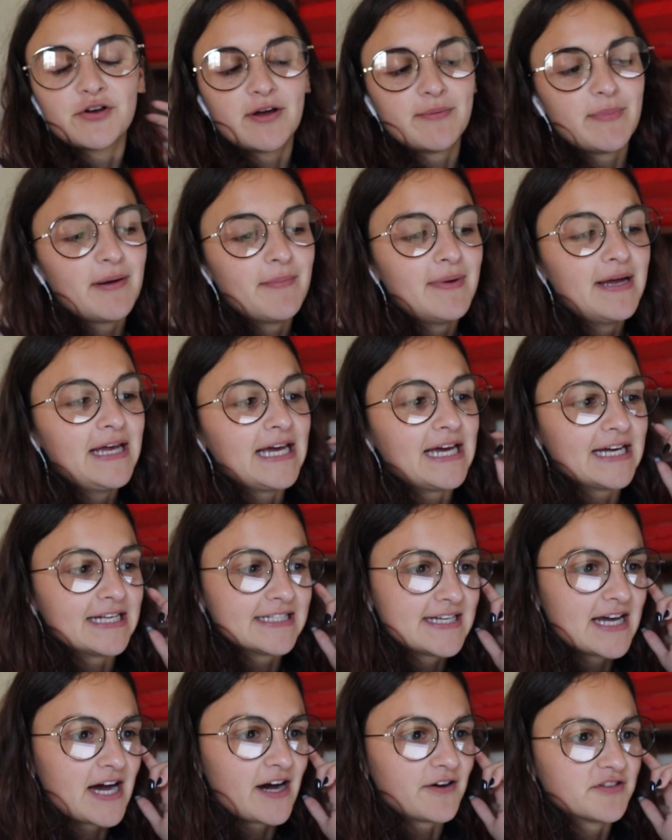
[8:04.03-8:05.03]
I'm at my
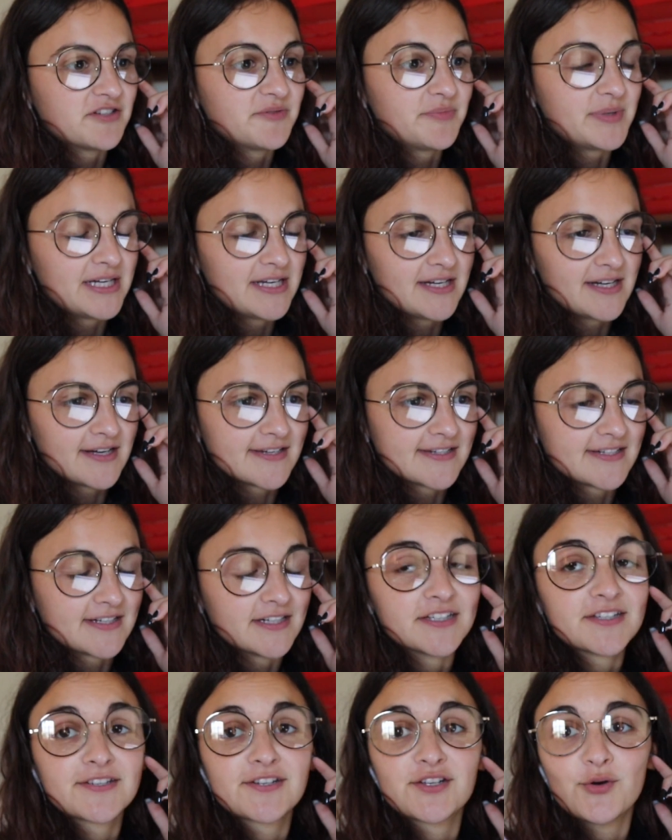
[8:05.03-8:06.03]
aunt's house because
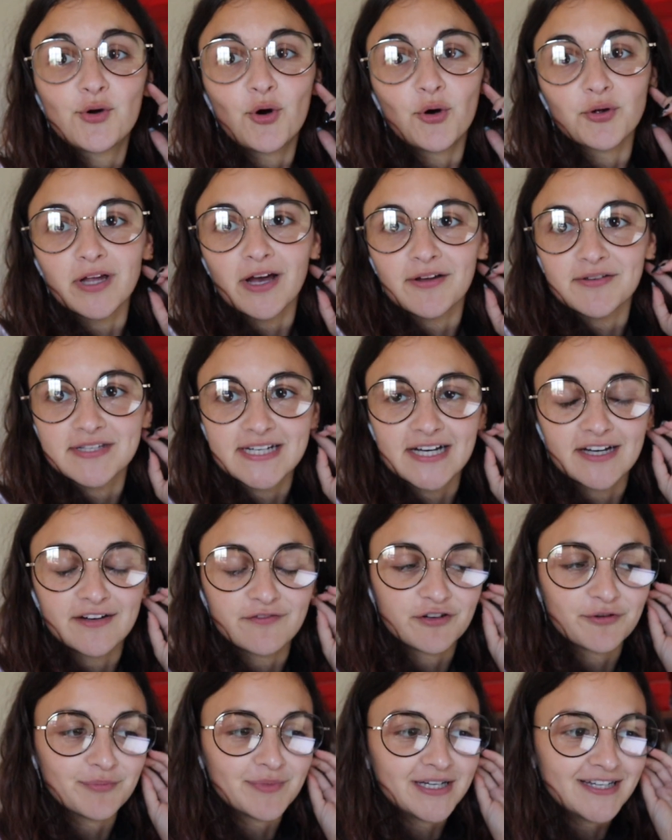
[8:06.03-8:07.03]
it's too cold outside
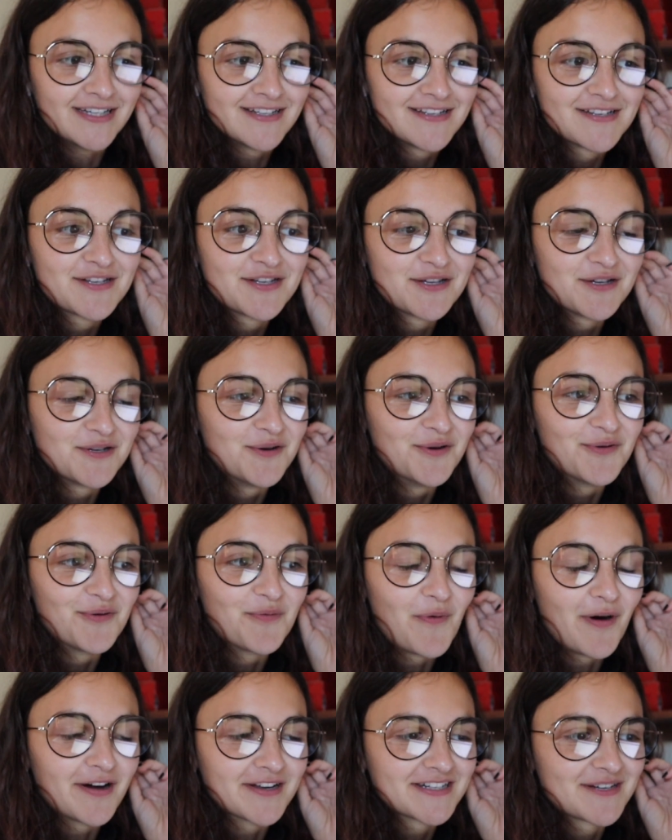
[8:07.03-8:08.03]
for me to
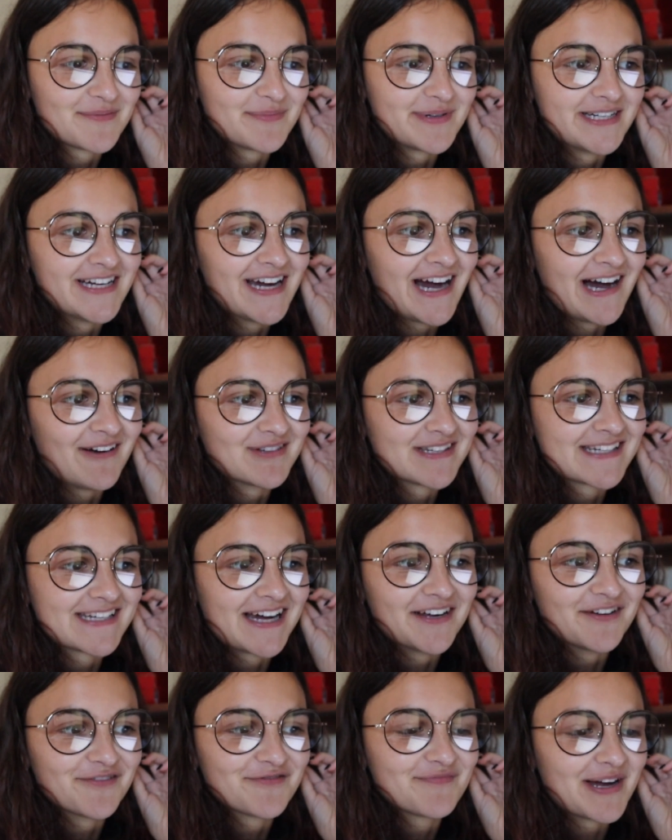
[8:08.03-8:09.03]
want to be
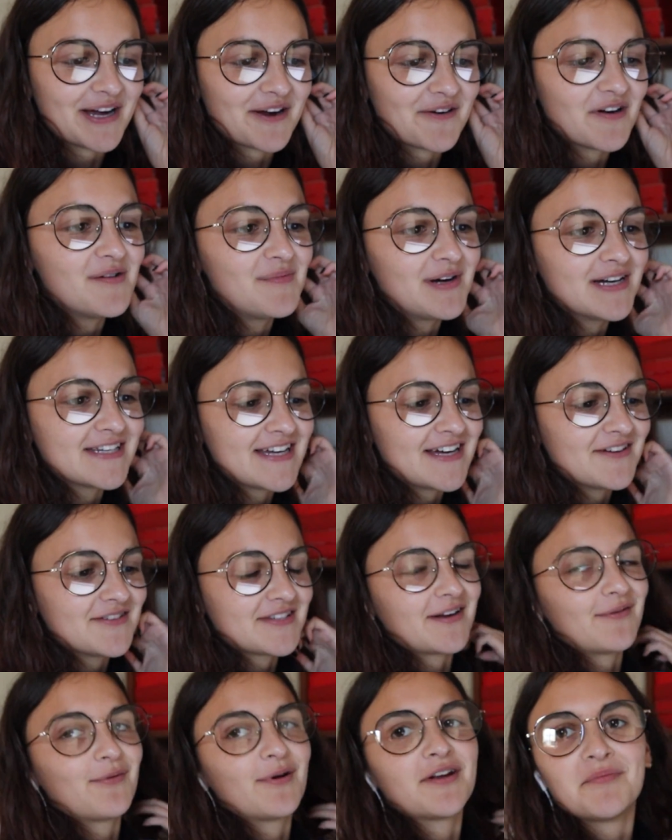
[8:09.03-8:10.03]
outside of my grandma's house
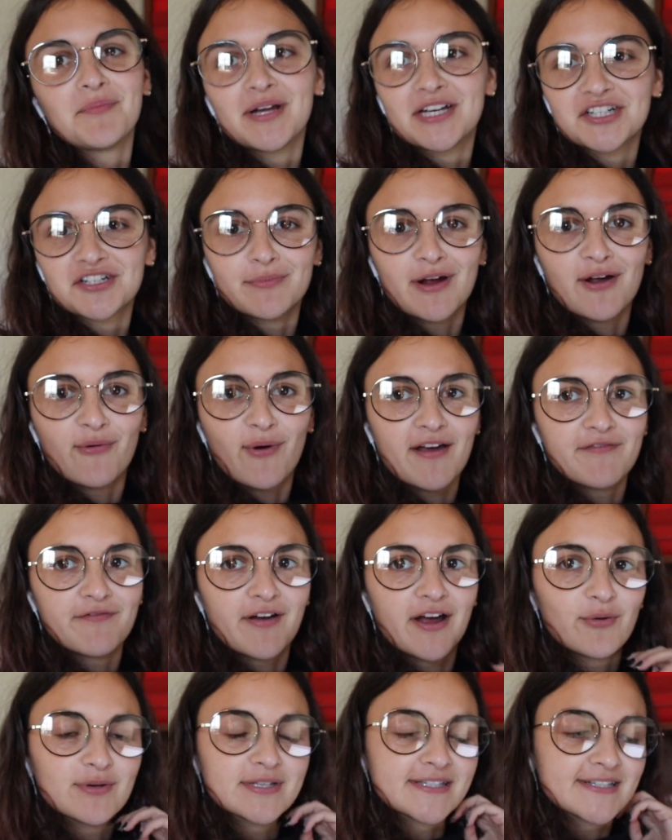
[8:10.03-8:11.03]
and I wanted to make sure my
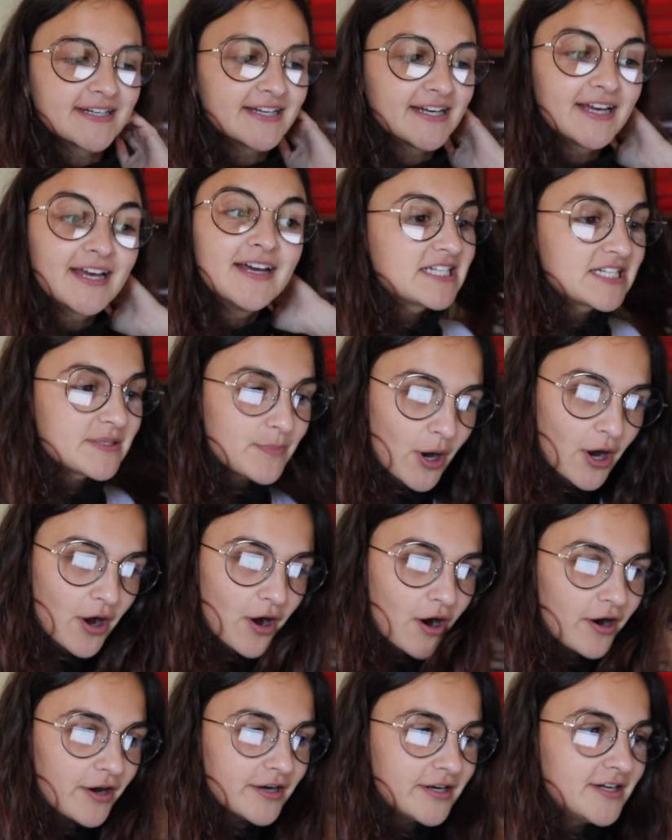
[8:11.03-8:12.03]
Wi-Fi was like spot
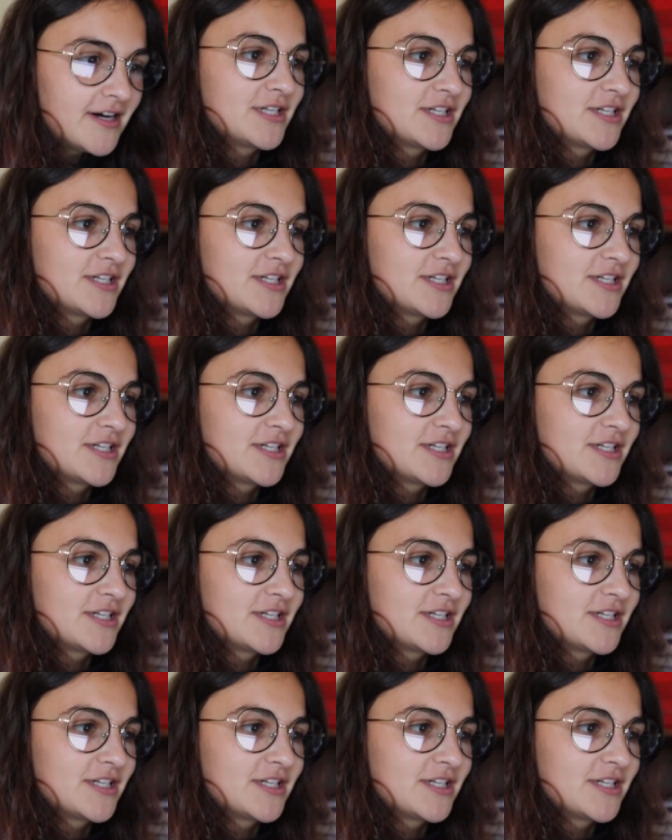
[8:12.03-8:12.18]
on.